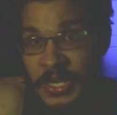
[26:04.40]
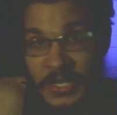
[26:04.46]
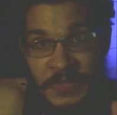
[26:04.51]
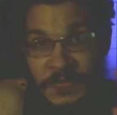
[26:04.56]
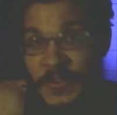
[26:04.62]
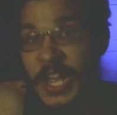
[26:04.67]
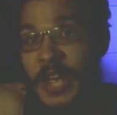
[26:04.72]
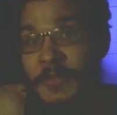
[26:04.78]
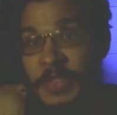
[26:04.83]

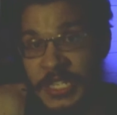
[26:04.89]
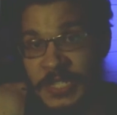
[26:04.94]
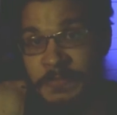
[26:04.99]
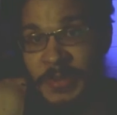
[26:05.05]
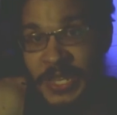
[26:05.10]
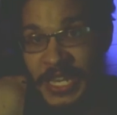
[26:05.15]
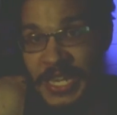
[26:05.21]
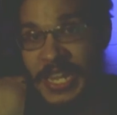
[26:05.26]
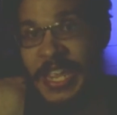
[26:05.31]
He's fine with this
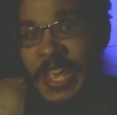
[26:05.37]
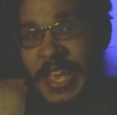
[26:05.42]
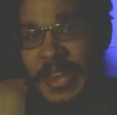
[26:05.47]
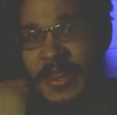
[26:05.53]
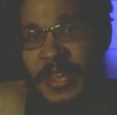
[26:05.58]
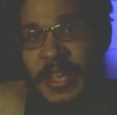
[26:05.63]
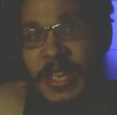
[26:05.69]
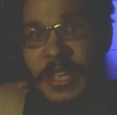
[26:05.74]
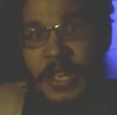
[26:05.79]
being
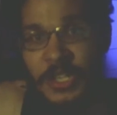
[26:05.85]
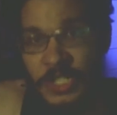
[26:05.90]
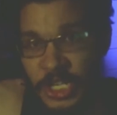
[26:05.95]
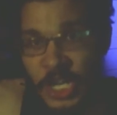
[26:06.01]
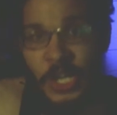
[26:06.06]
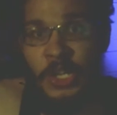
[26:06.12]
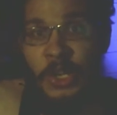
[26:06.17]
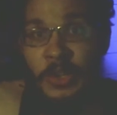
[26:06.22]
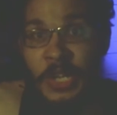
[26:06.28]
it.
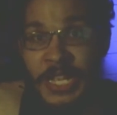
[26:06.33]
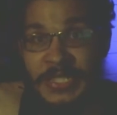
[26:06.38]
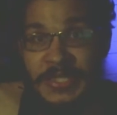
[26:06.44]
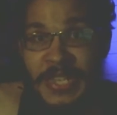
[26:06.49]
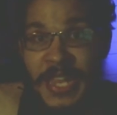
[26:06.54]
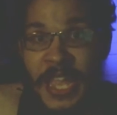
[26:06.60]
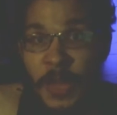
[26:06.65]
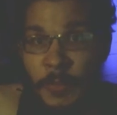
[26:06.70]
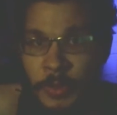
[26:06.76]
Jericho has
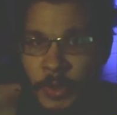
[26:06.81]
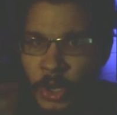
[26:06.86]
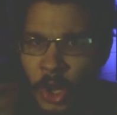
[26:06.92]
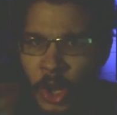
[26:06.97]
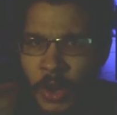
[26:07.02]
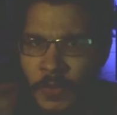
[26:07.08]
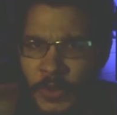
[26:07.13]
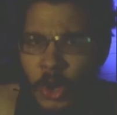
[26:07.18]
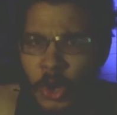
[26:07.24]
now put
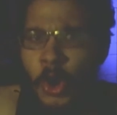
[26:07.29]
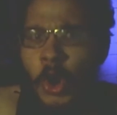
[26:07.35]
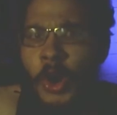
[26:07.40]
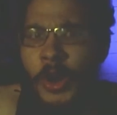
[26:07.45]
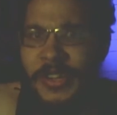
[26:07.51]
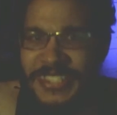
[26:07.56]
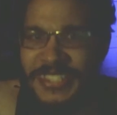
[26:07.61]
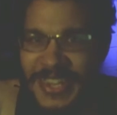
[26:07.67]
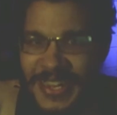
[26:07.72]
over
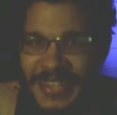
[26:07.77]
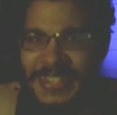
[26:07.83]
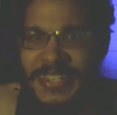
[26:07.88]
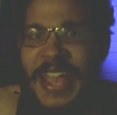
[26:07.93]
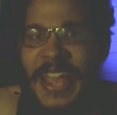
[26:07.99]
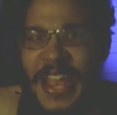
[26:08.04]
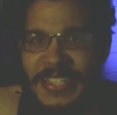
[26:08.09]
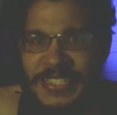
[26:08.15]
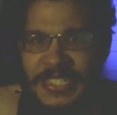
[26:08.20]
Orange
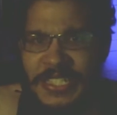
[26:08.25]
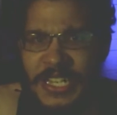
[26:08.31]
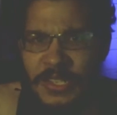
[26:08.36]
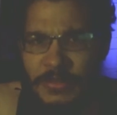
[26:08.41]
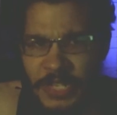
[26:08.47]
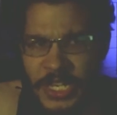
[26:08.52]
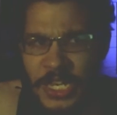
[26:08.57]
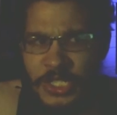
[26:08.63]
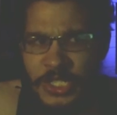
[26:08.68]

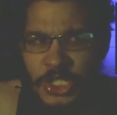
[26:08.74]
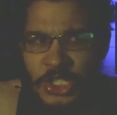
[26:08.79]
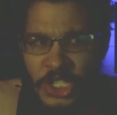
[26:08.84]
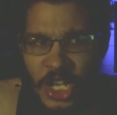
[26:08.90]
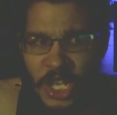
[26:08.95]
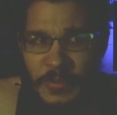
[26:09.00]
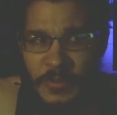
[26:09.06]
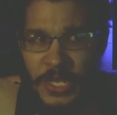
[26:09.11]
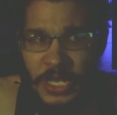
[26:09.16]
Cassidy, ladies and
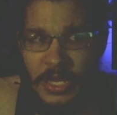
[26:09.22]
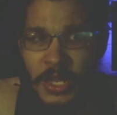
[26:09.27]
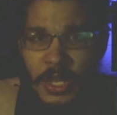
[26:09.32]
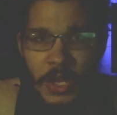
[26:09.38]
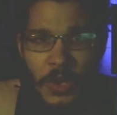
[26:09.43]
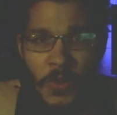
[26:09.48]
gentlemen.